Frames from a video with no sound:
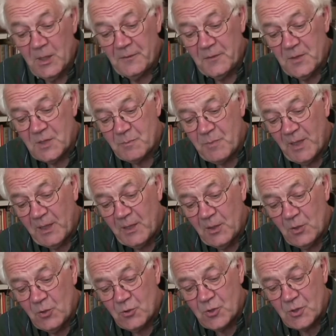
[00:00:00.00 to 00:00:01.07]
enough dispelling
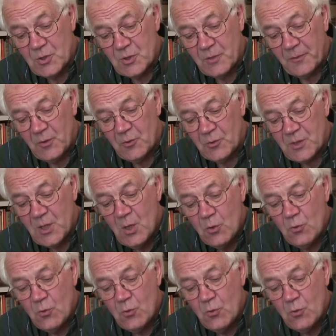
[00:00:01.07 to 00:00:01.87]
the notions of those